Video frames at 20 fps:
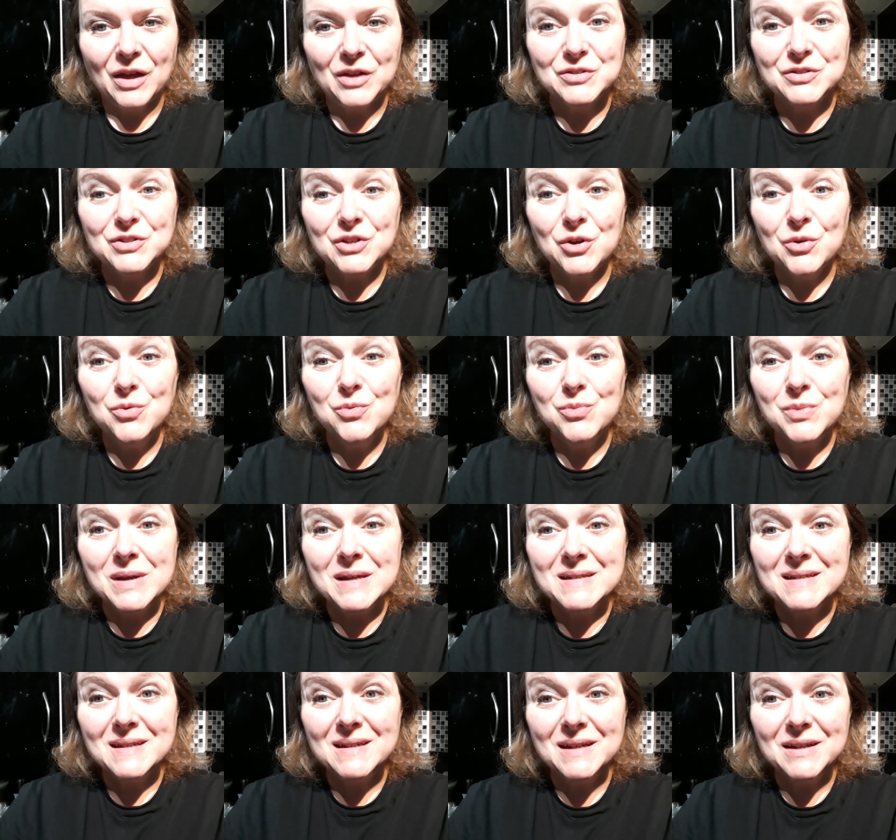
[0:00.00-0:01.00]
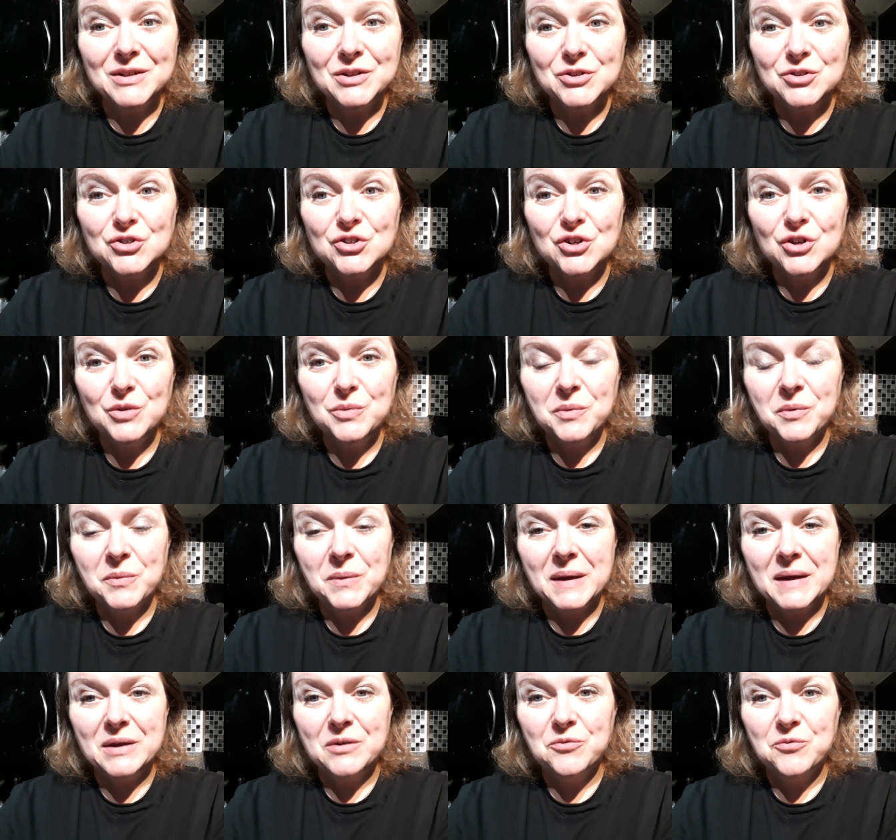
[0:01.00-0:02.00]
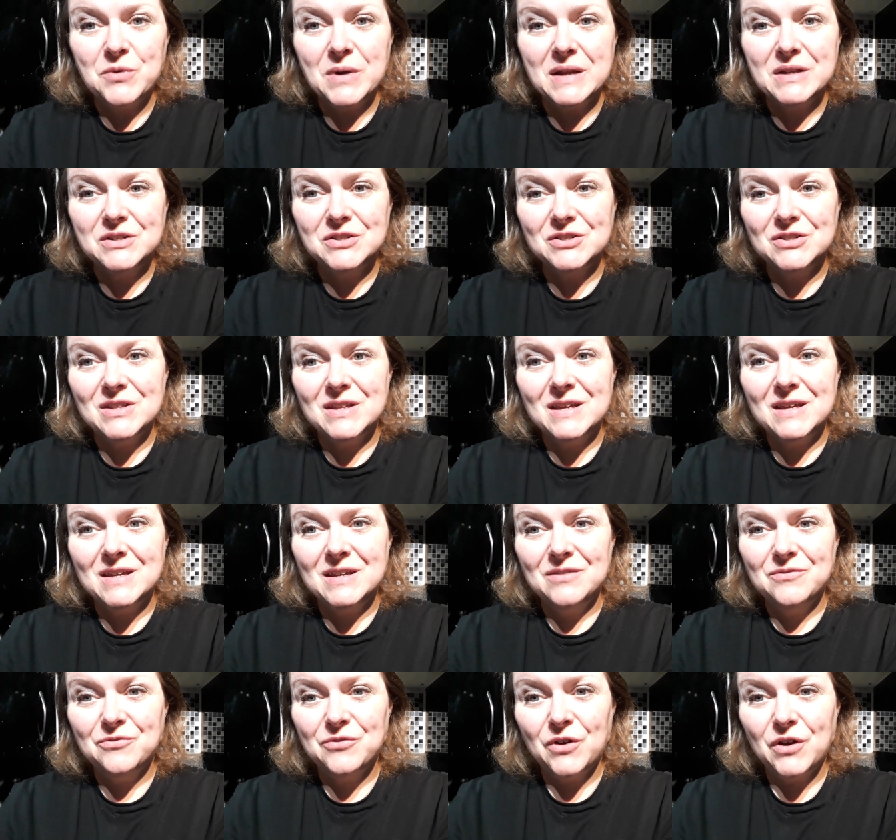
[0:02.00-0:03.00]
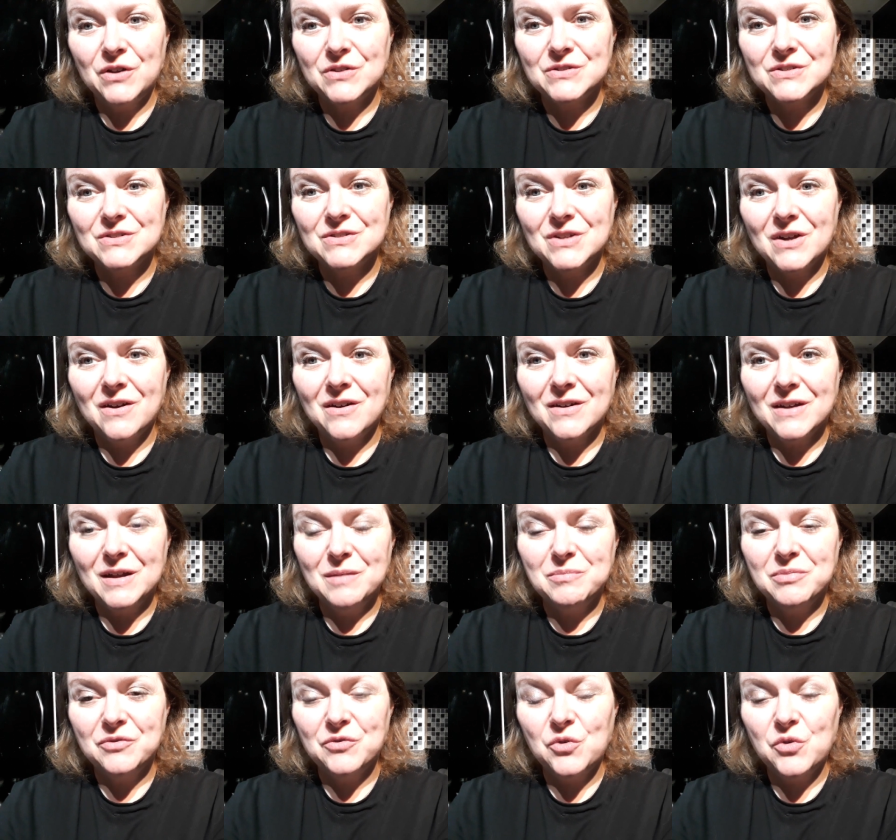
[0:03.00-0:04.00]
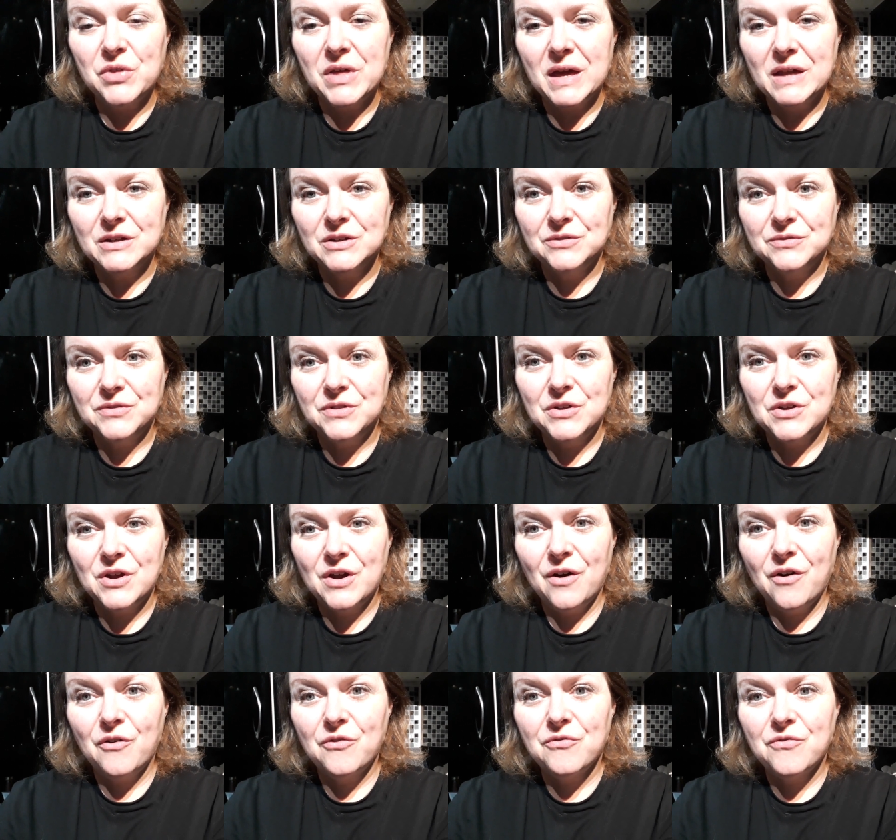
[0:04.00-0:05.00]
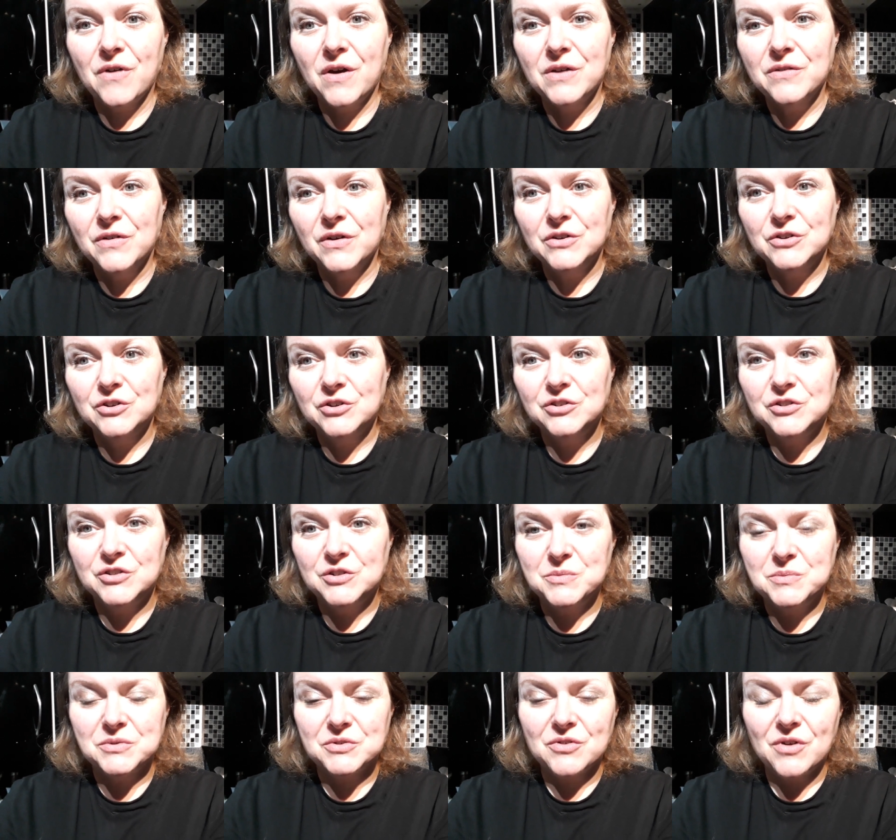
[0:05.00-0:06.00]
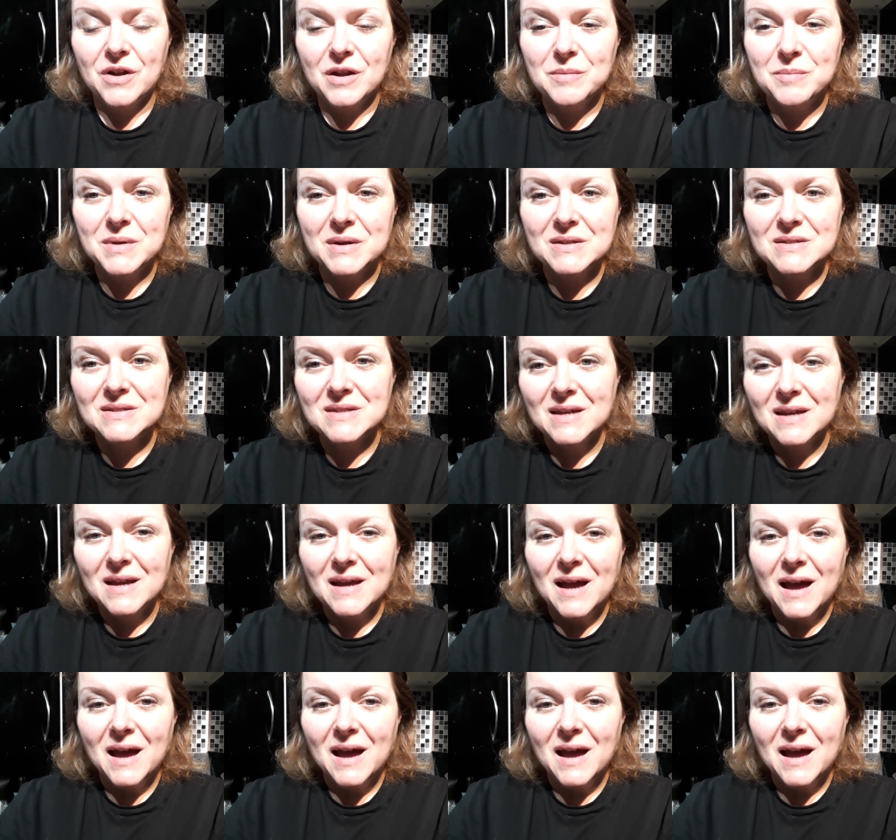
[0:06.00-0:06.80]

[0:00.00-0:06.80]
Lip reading: So we did it, YouTube. We reached the first target before the end of the year of 500 subscribers.